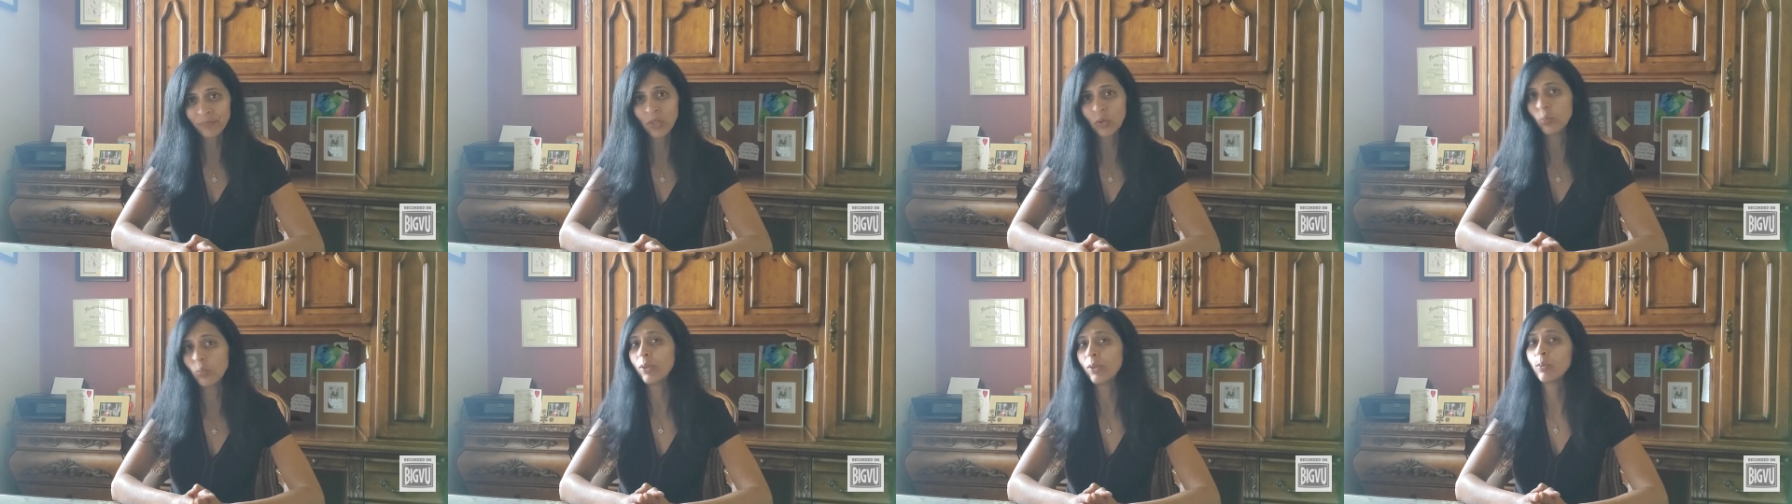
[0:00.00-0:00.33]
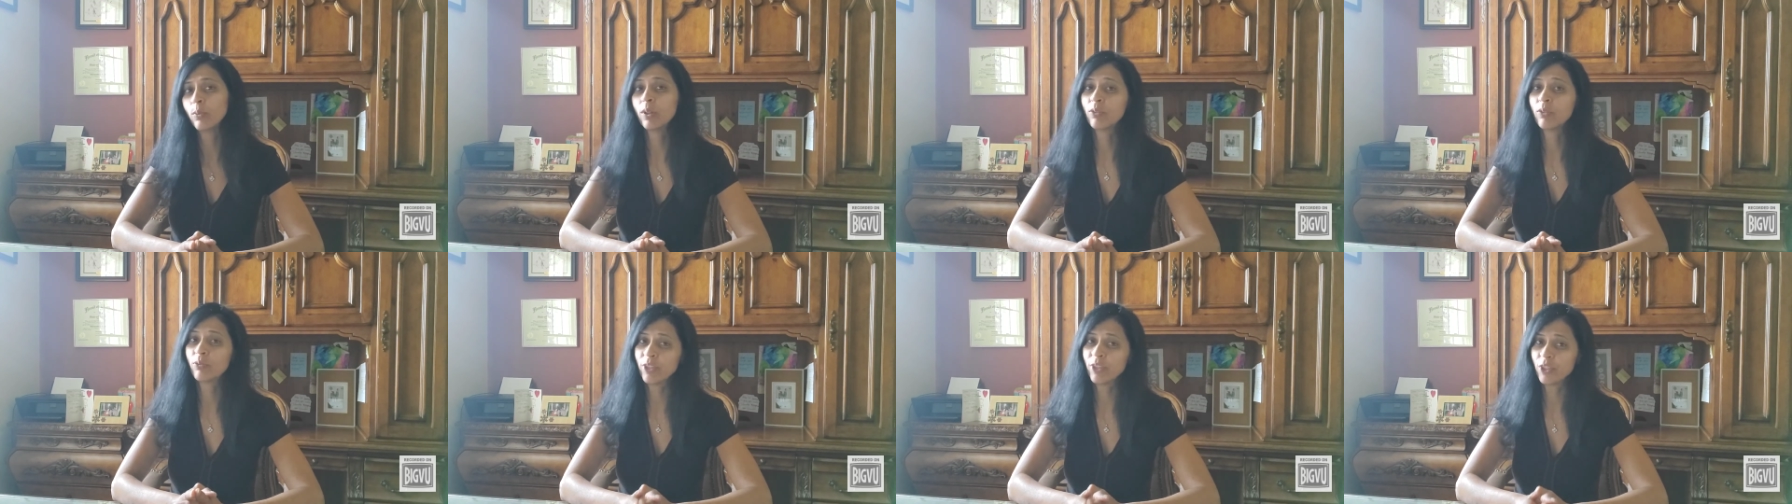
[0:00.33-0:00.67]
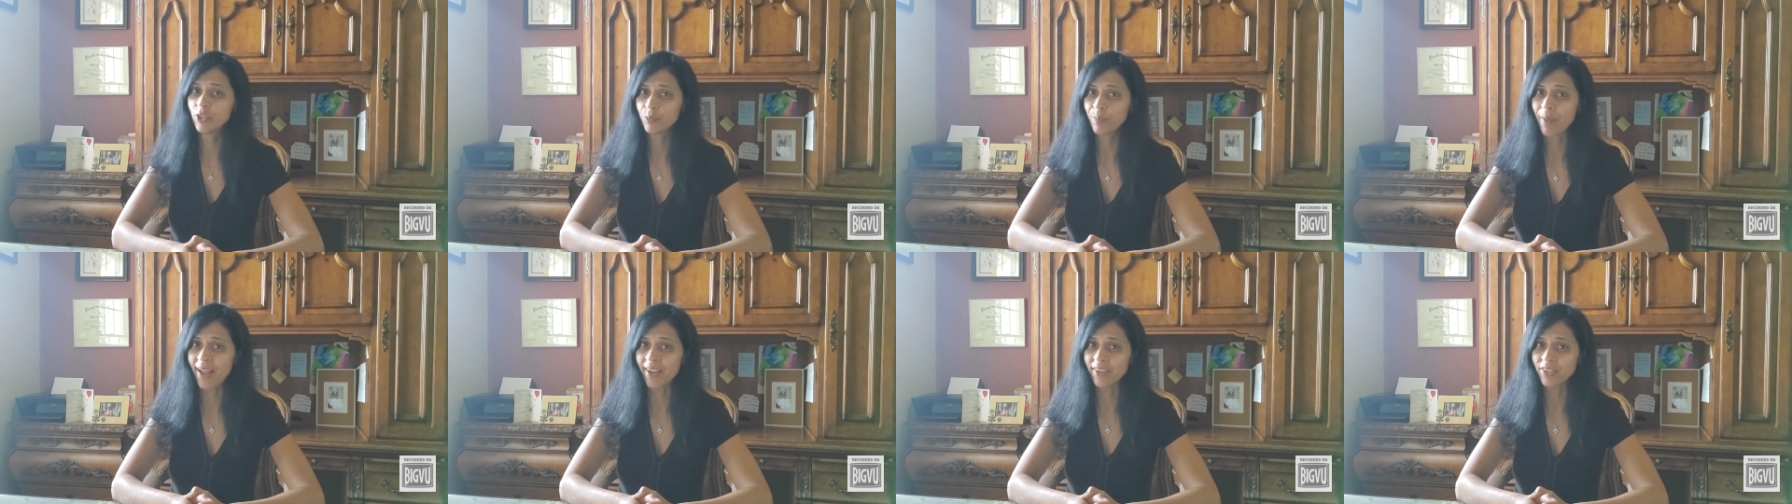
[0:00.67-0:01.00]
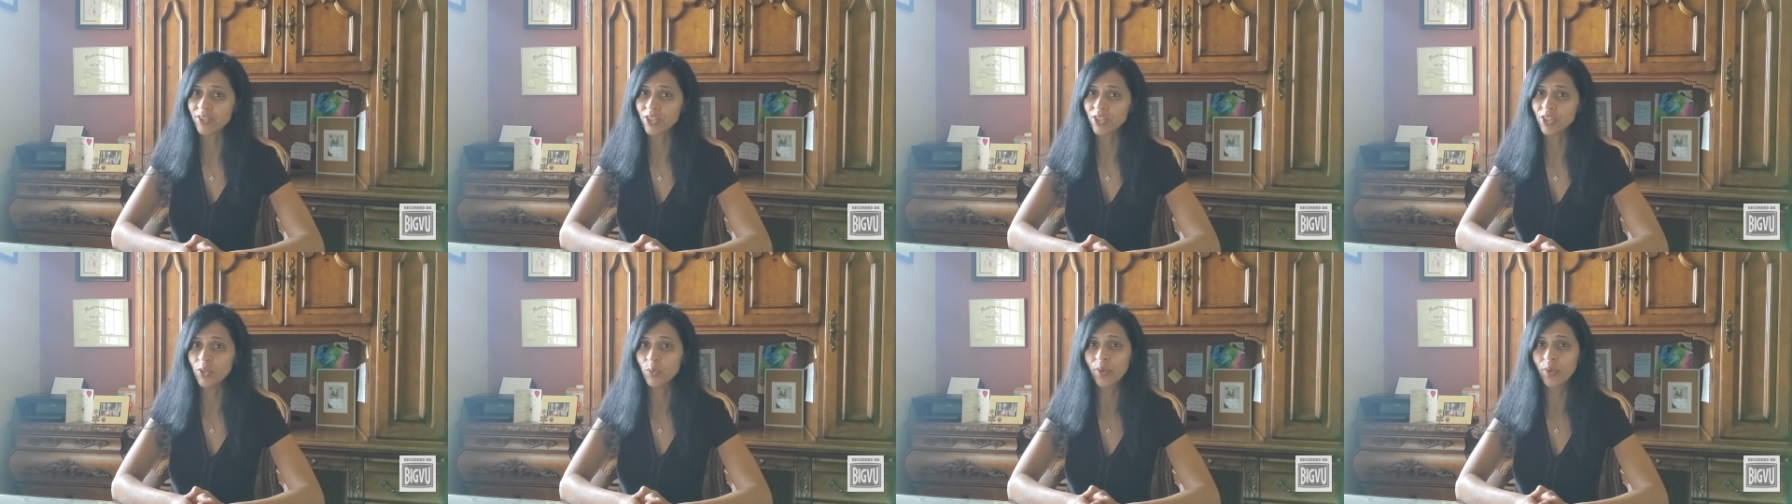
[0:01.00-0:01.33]
We will reach
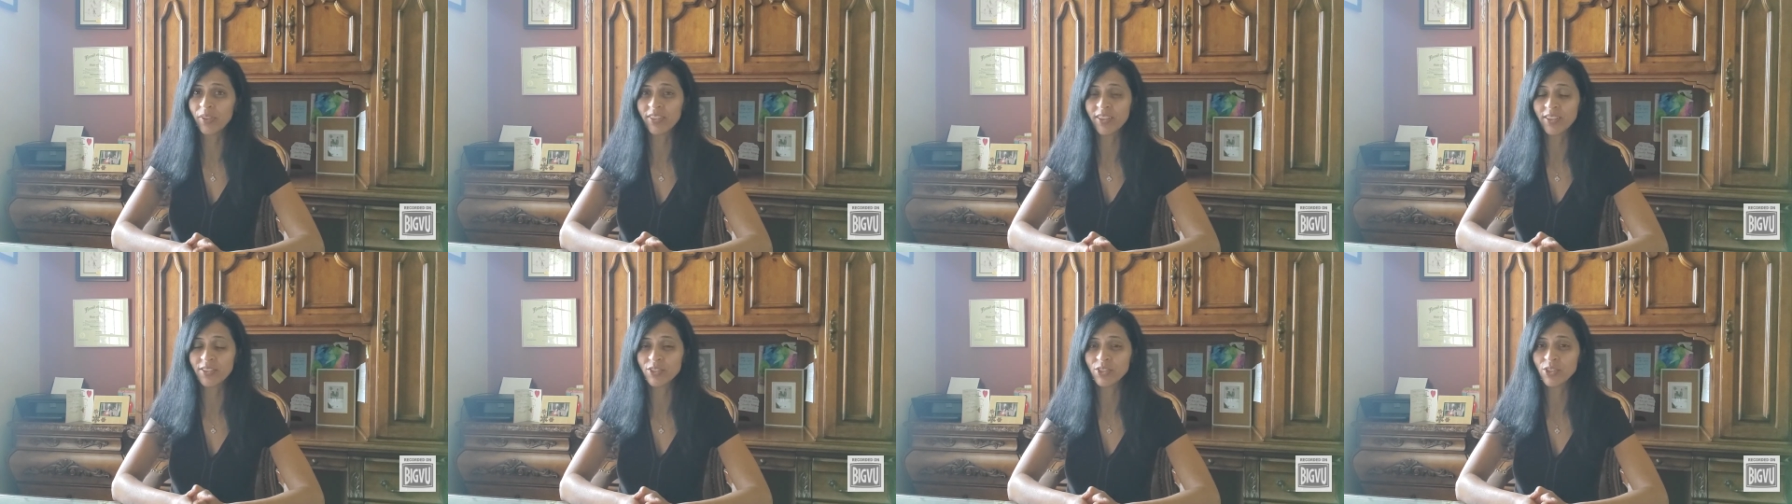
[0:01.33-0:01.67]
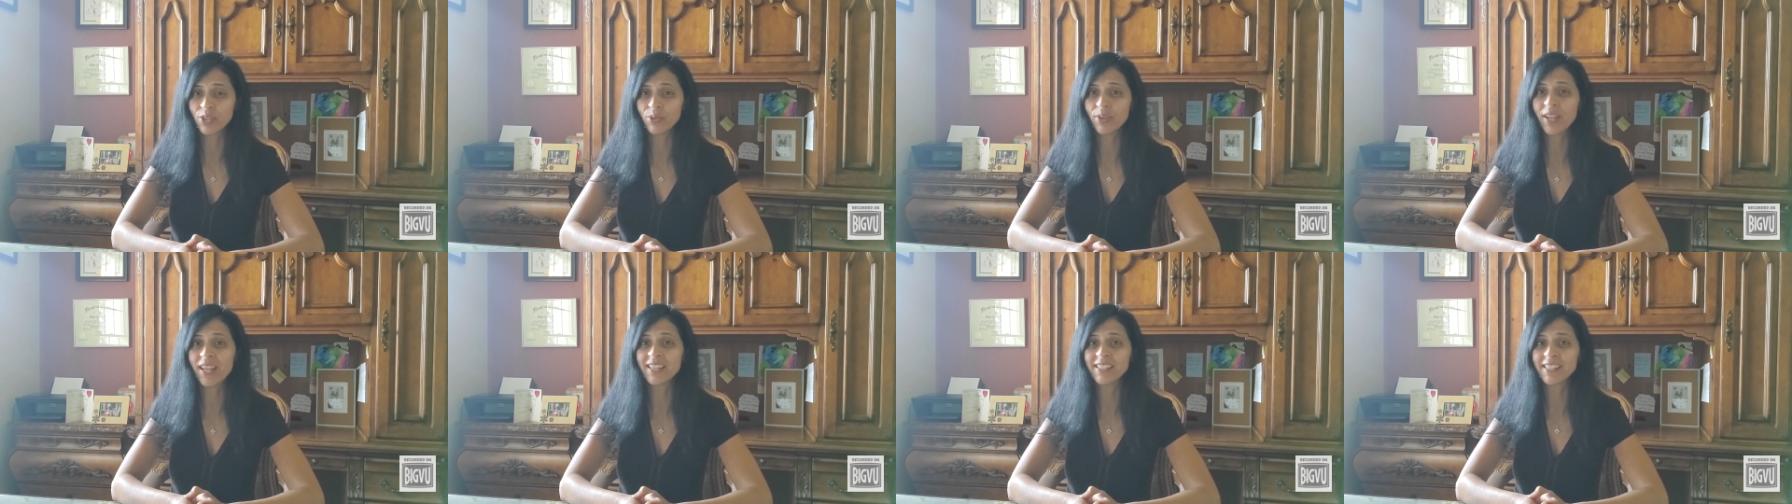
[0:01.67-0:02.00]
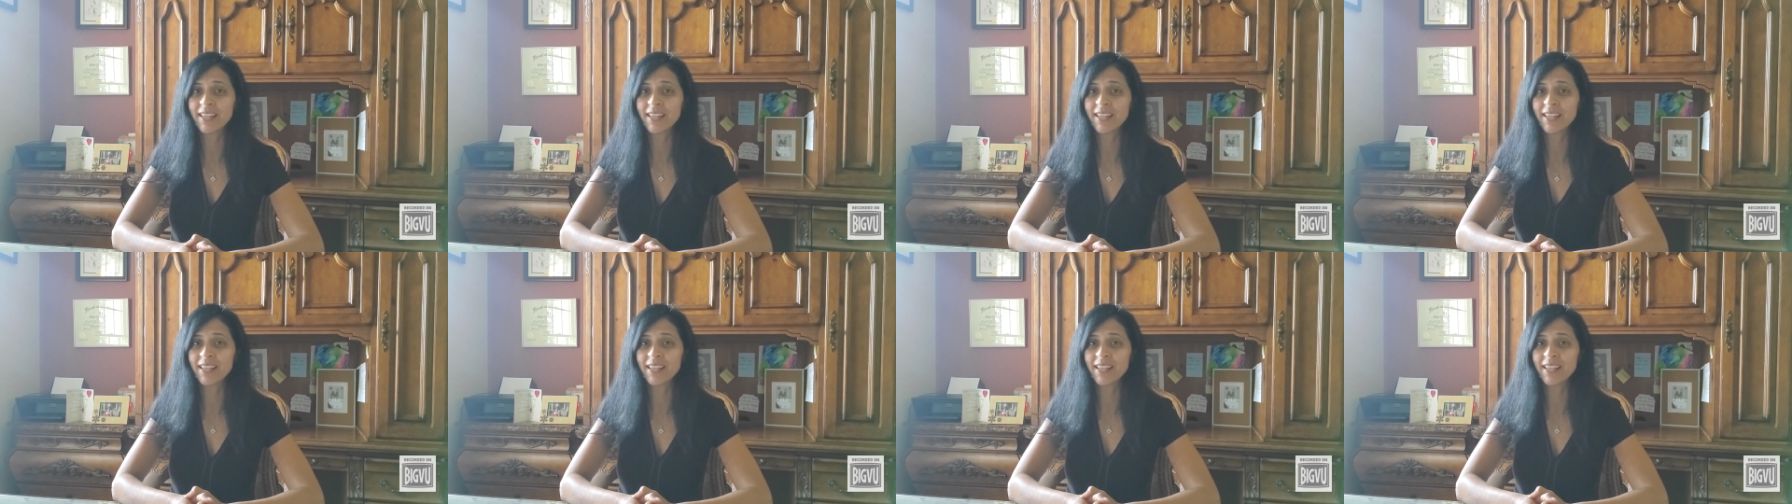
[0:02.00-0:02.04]
back to you within two days